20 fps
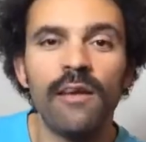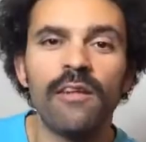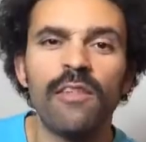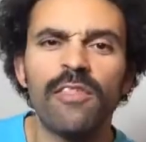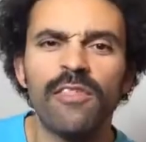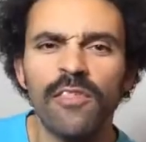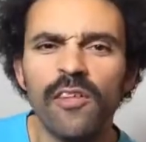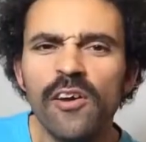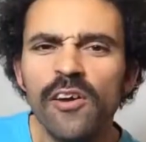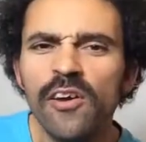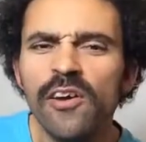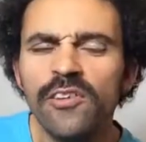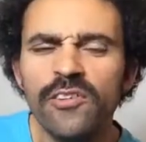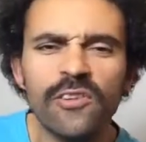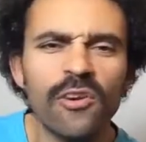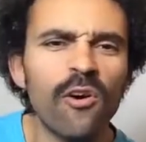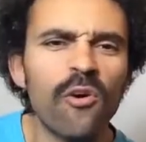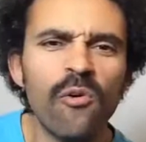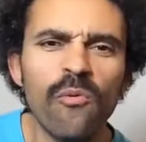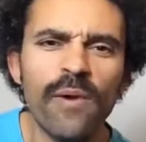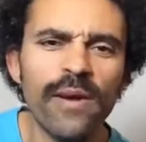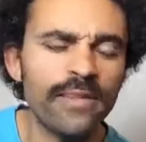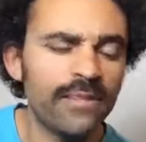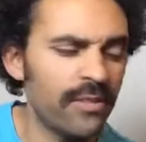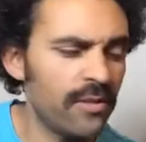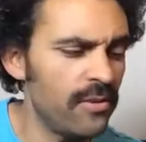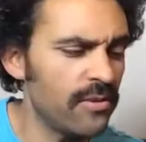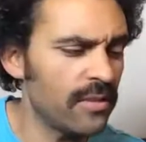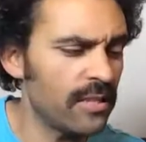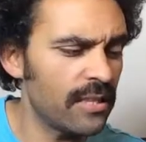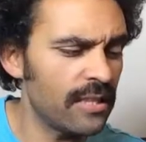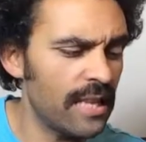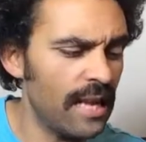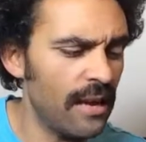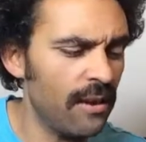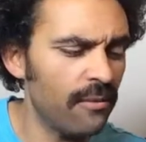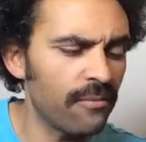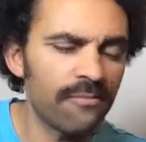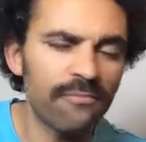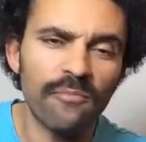thirds are always used in
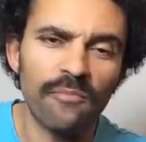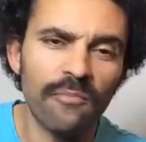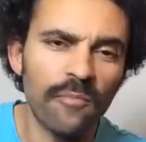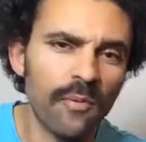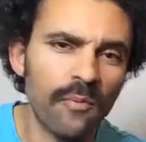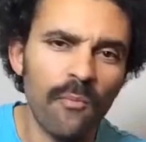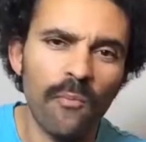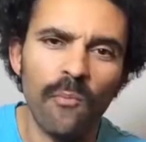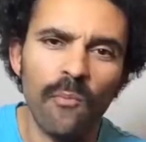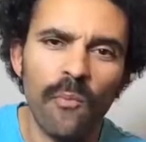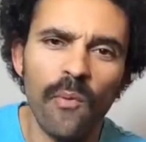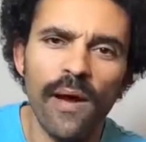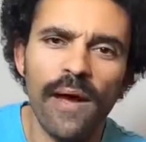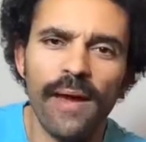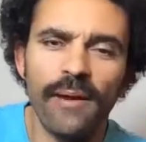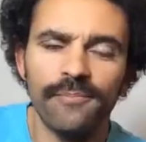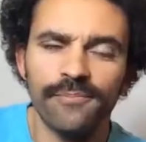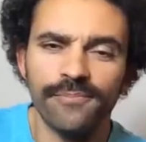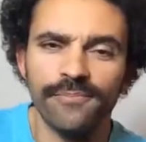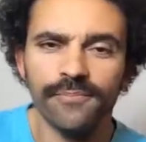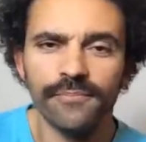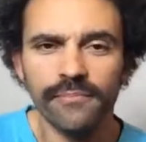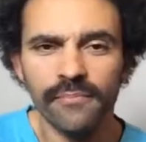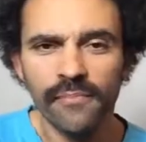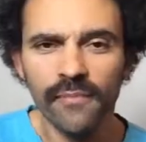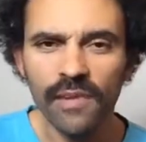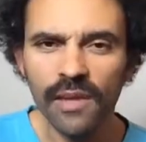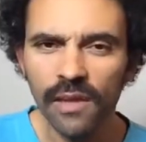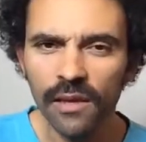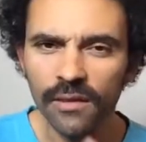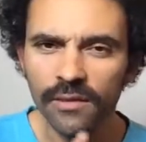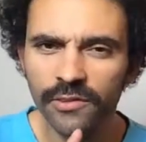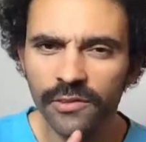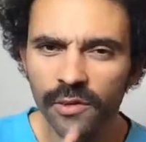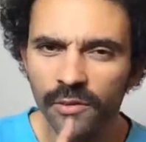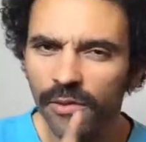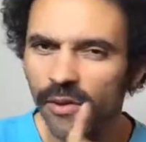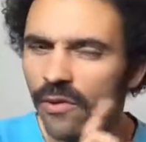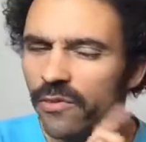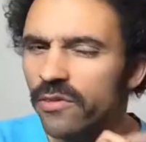that way. So
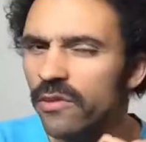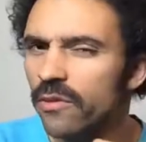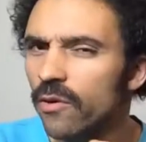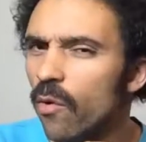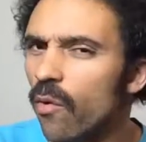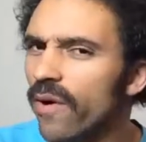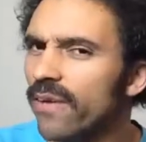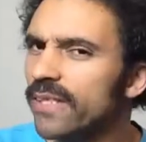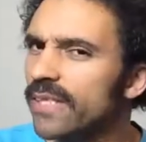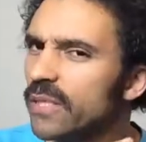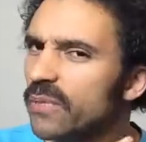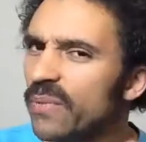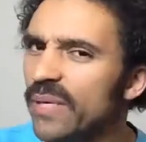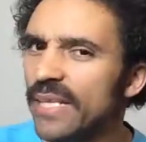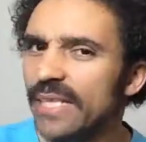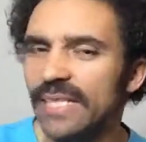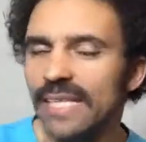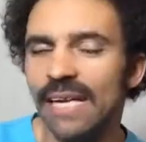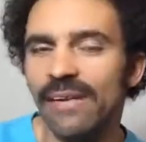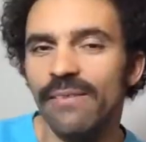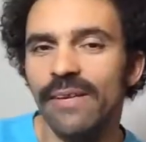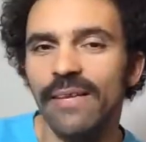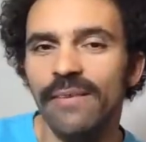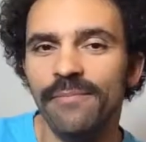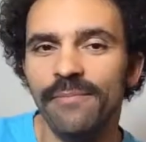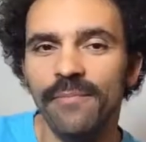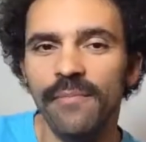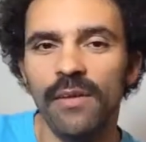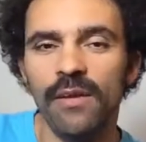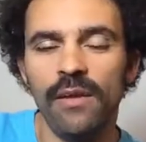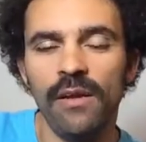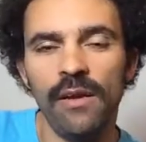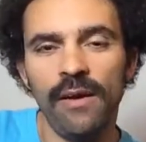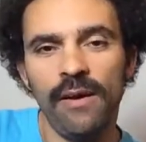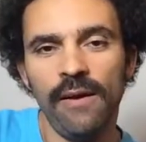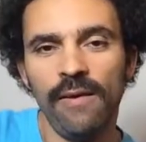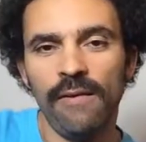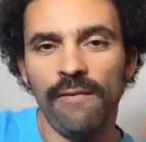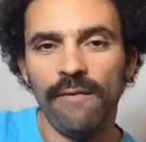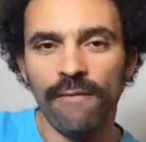those are quite sweet sounding.
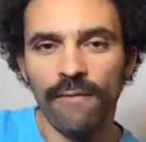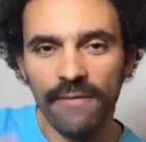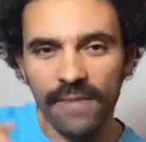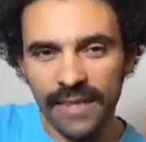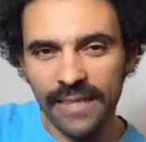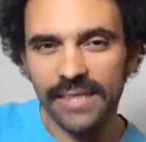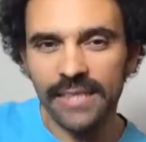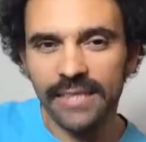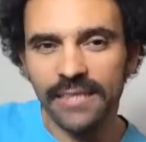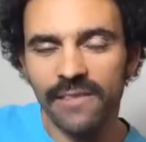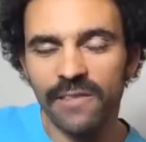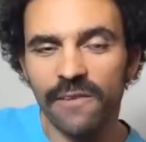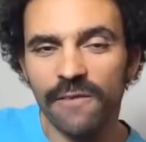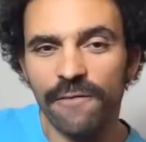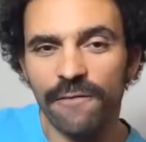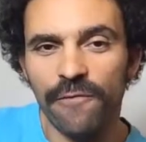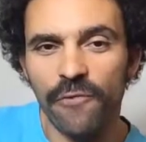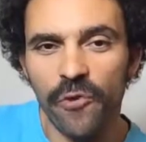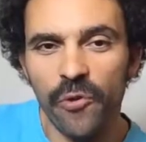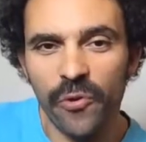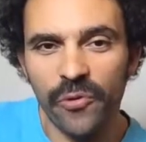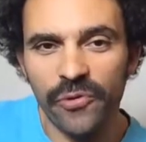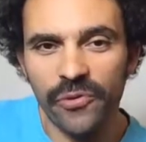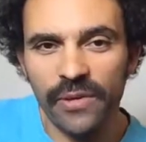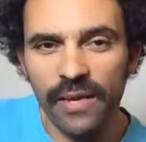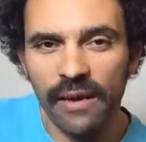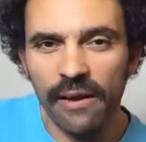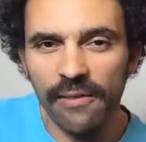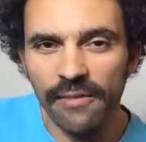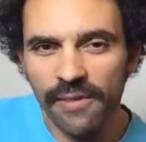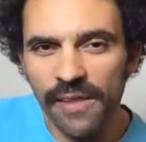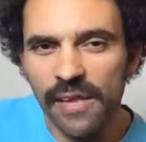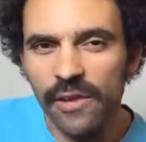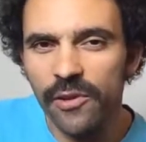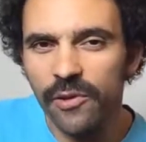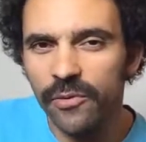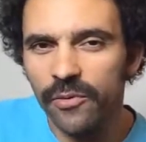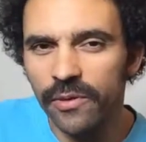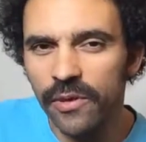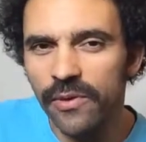Let's listen to fourths now. I think
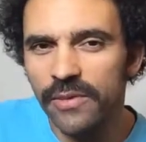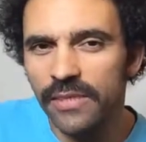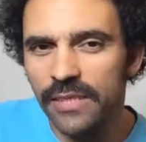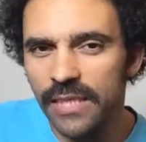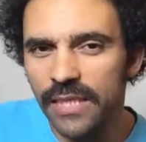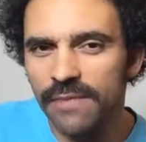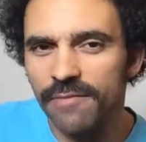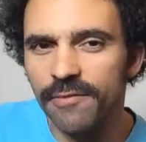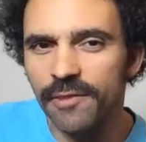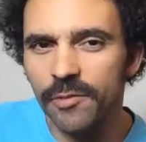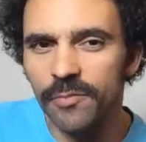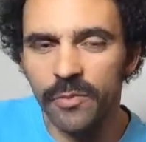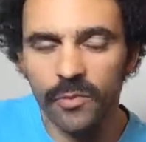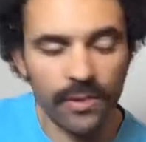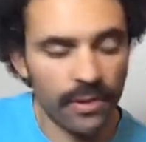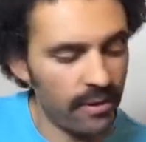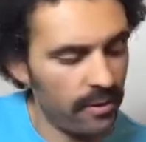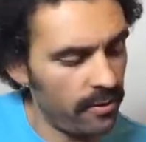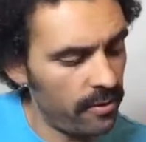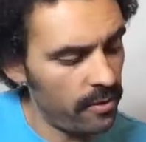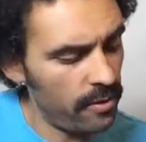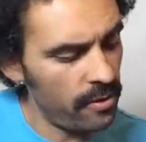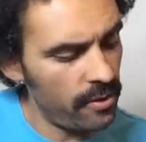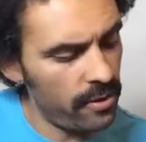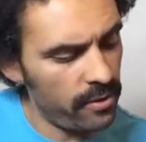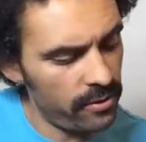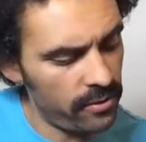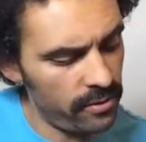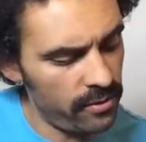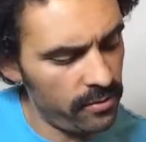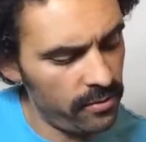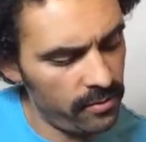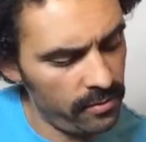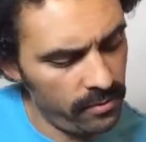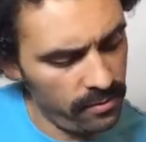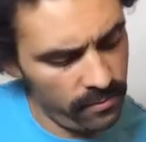you'll notice the difference between thirds and